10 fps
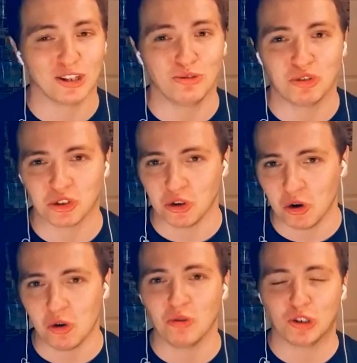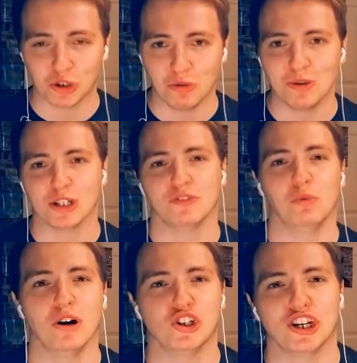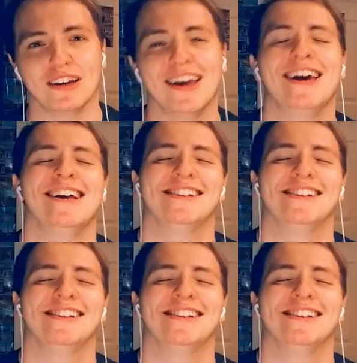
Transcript: Thank you so, so much for watching.